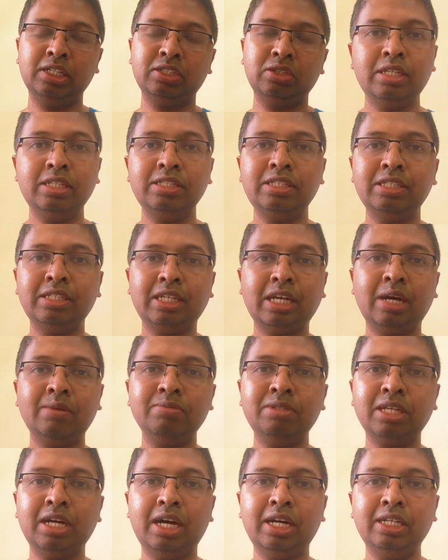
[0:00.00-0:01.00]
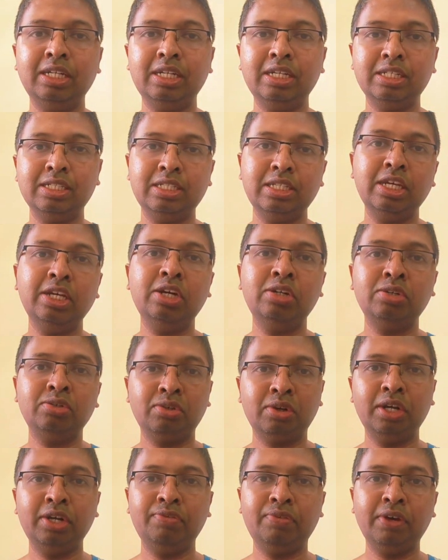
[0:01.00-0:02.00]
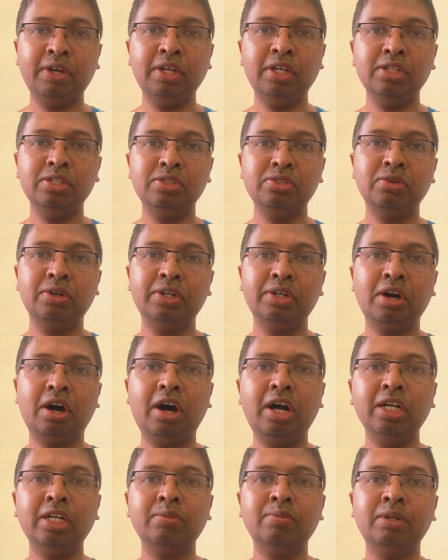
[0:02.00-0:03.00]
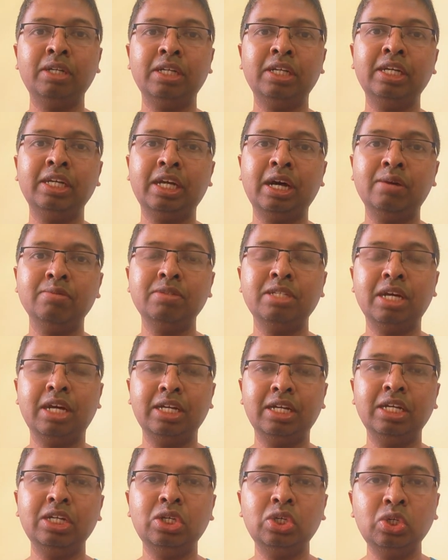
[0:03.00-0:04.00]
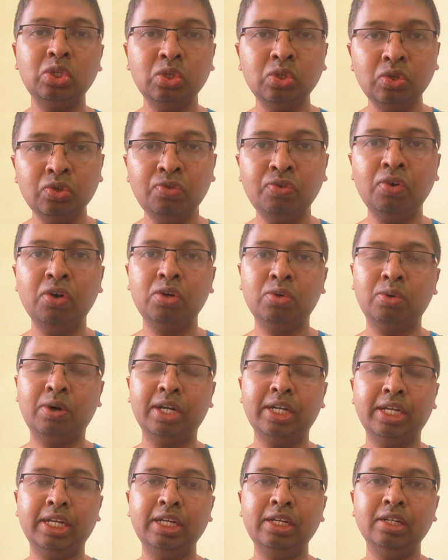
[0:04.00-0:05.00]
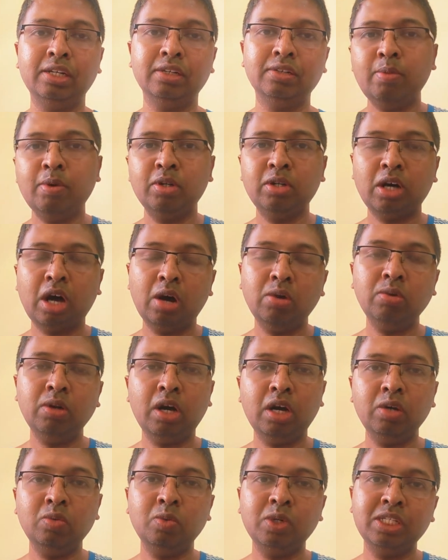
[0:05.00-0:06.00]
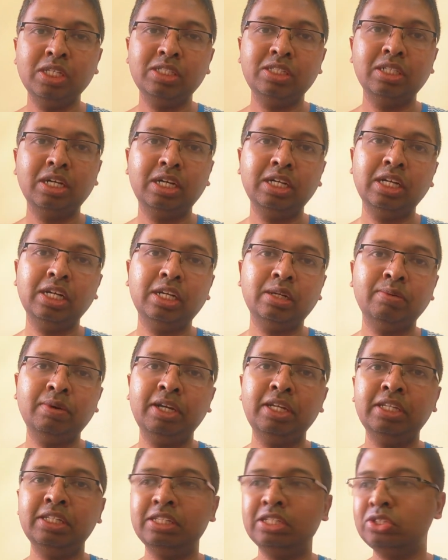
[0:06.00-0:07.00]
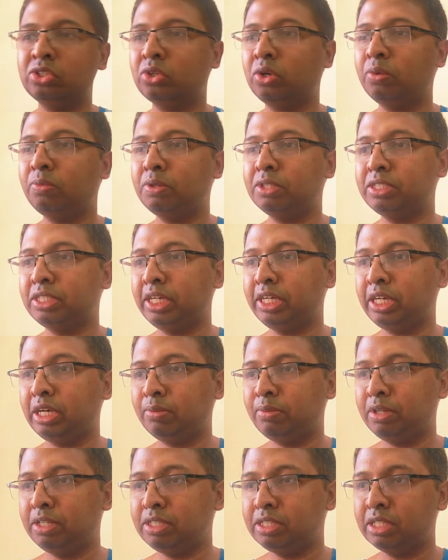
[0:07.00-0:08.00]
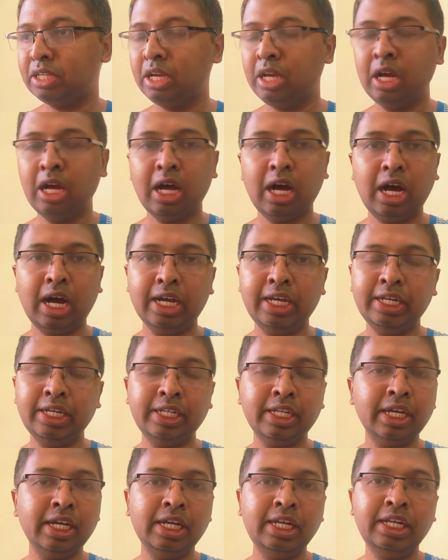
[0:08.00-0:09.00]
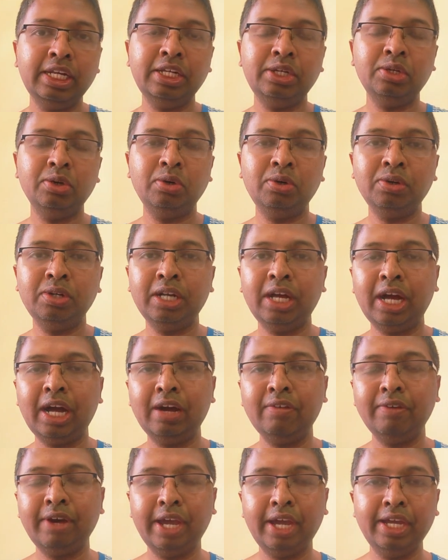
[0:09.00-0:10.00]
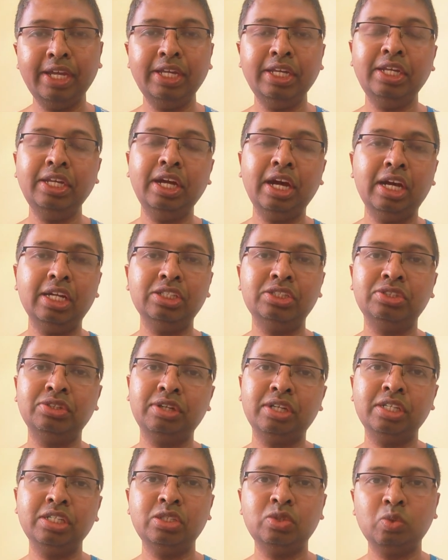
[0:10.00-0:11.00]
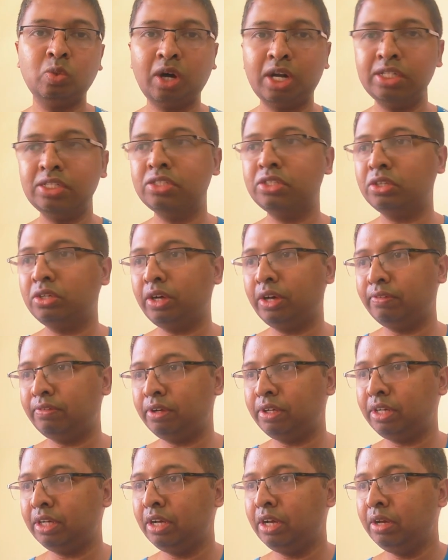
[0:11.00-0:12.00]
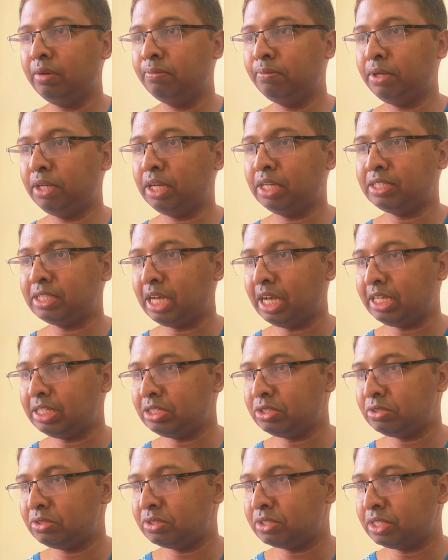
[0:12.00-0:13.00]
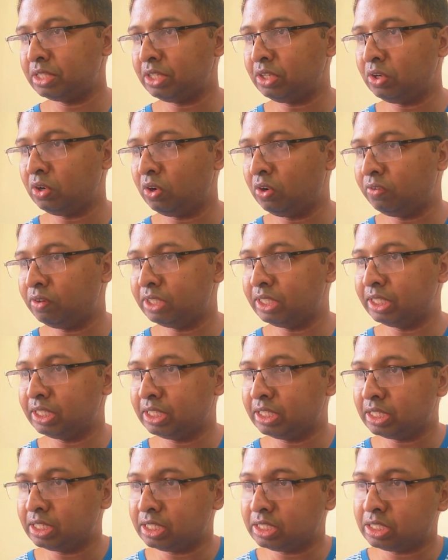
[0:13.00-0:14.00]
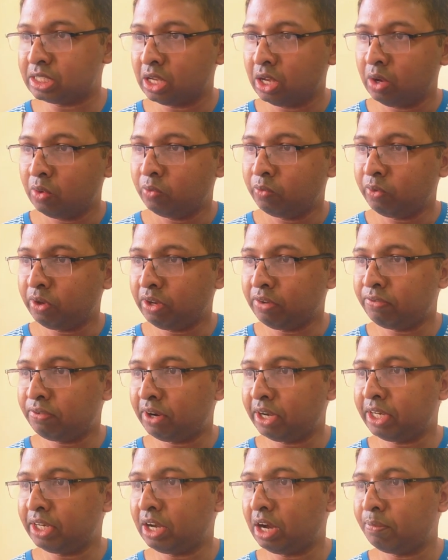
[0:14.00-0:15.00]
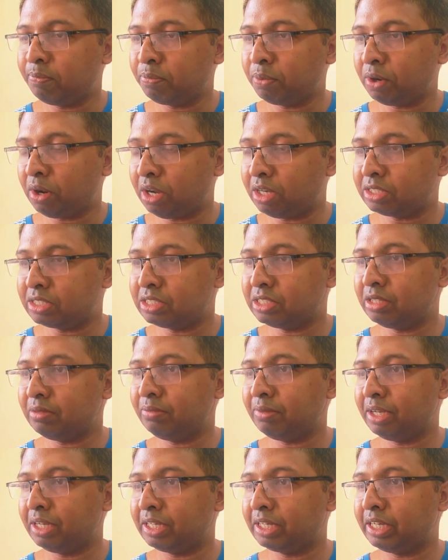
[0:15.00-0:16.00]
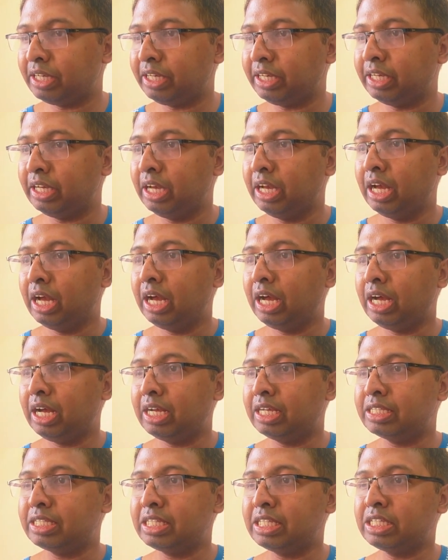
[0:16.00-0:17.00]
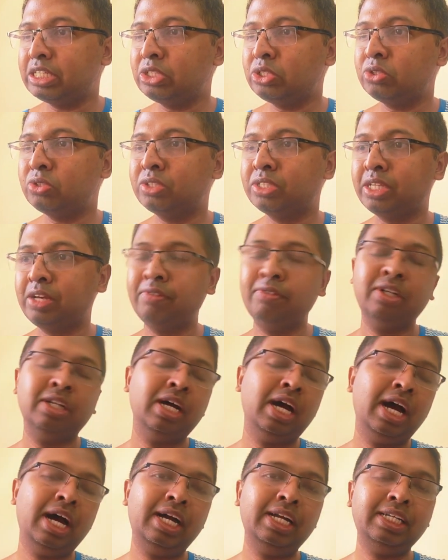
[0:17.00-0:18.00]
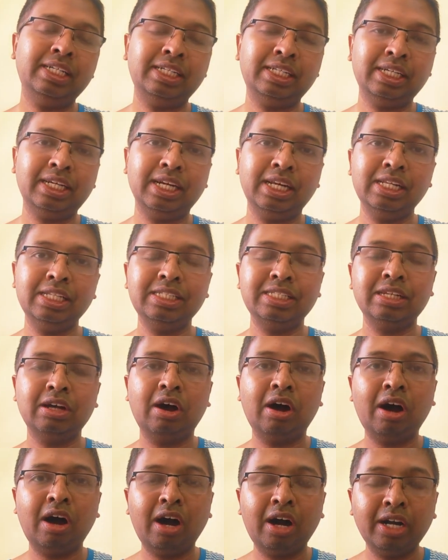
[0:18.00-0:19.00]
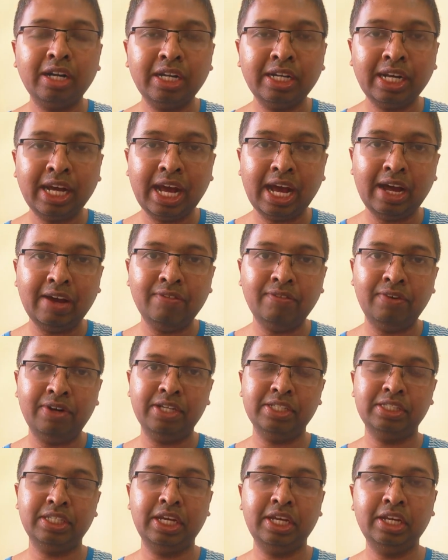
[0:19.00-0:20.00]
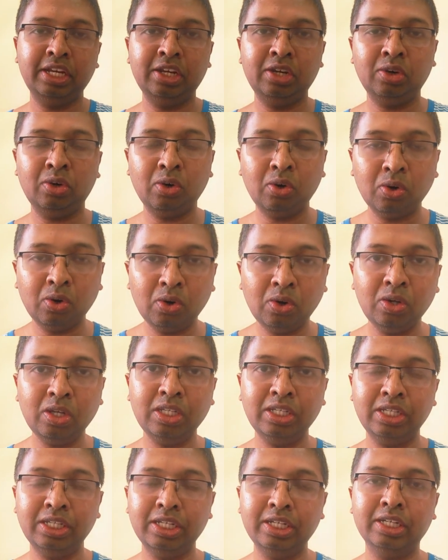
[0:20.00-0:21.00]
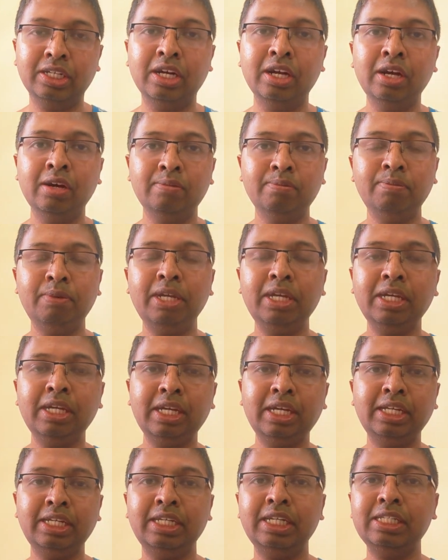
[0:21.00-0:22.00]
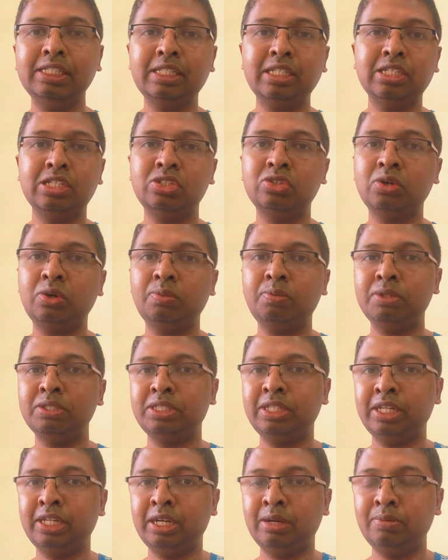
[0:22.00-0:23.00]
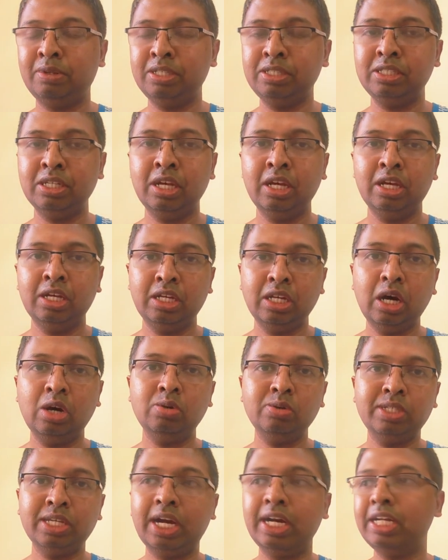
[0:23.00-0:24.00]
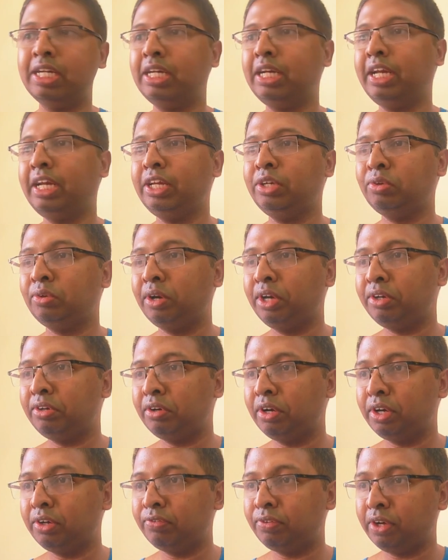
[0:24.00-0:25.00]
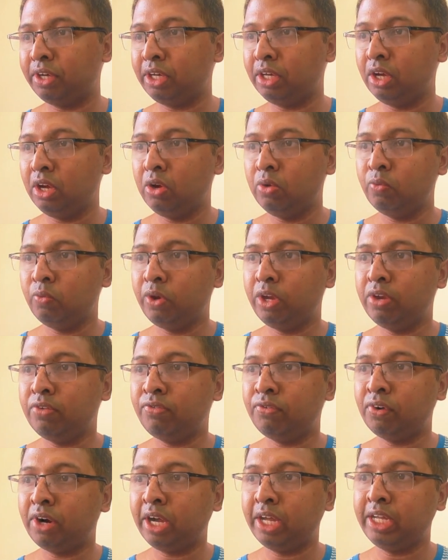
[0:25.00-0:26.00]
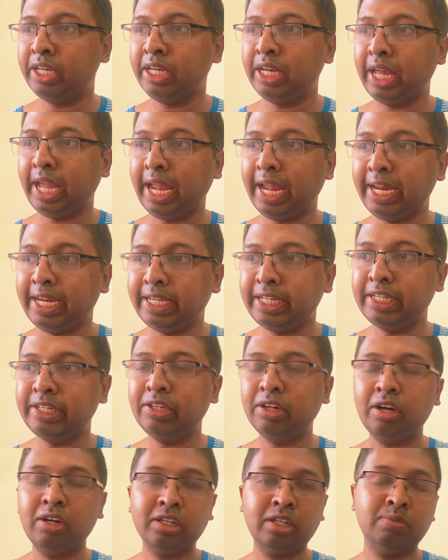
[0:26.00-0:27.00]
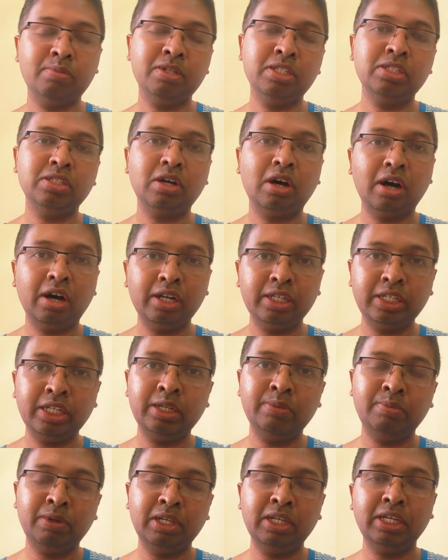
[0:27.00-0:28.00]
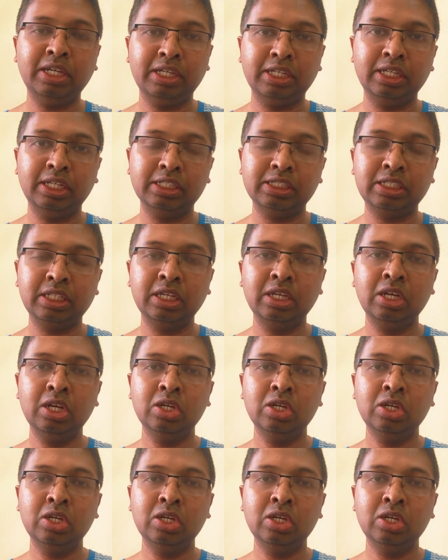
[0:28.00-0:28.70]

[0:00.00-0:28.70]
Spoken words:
Since it comes under 0 to 25, so it automatically comes under Q4 quartile. About how long will this journal remain in the Scopus database, I really don't have any assurance whatsoever, because as you see over the years, we find approximately 6 to 7 articles on an average in a whole year being indexed in the Scopus database. Now suddenly in 2025, we find 80 documents already being indexed.